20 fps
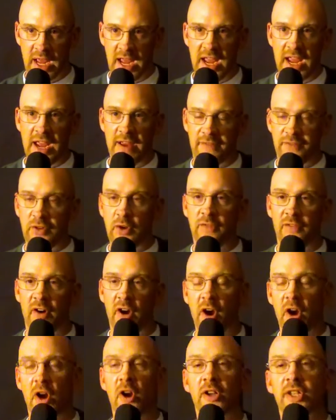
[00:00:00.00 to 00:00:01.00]
If you've
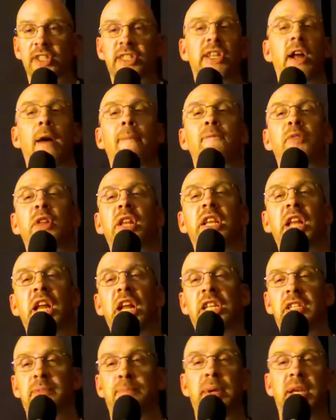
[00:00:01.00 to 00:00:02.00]
earned something,
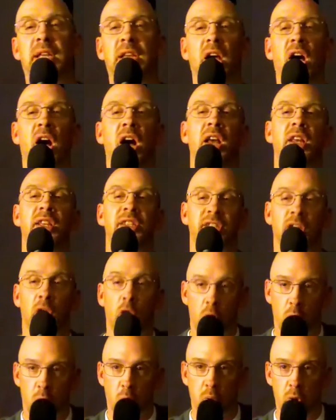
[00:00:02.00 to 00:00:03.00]
it's because
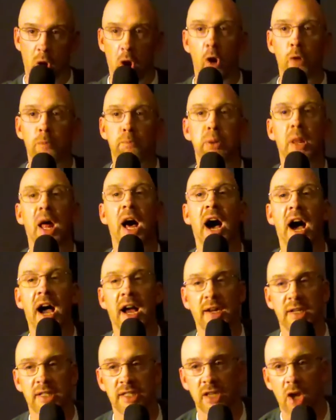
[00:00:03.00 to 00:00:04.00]

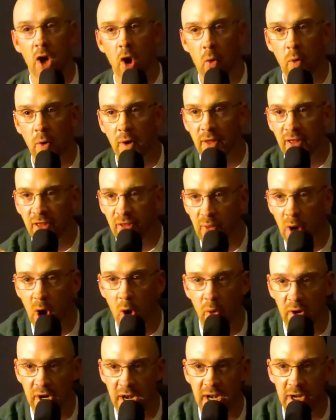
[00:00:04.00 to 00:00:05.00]
roadblocks were
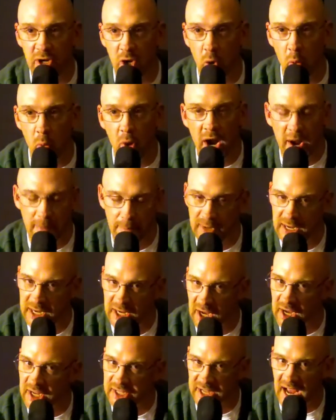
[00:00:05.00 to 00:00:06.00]
thrown in your way,
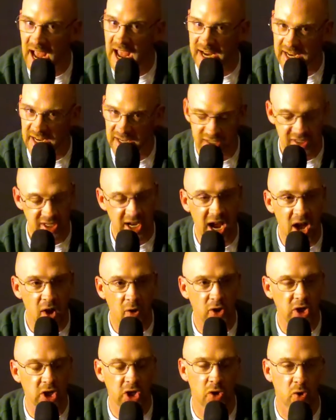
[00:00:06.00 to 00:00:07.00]
because I can tell
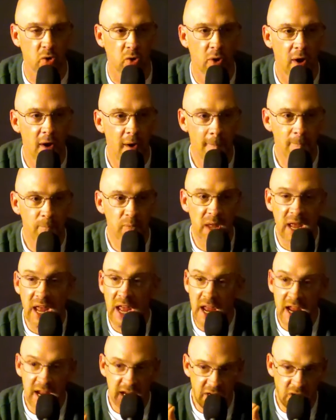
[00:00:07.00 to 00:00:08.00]
you,
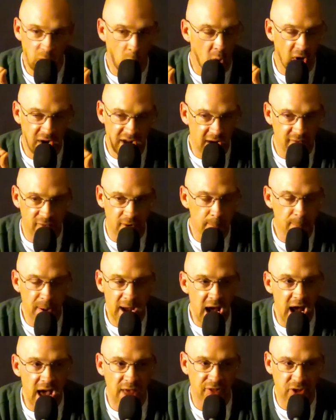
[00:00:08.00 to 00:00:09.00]
whatever
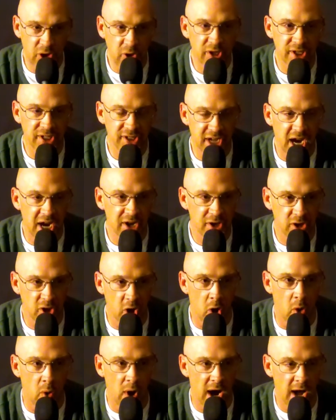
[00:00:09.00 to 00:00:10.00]
path you decide to
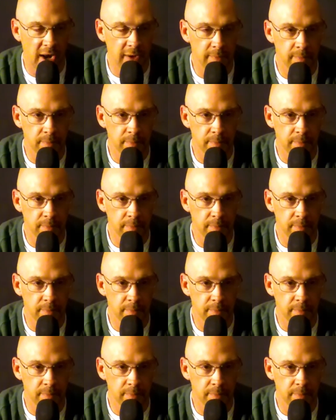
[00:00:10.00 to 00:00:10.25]
go on,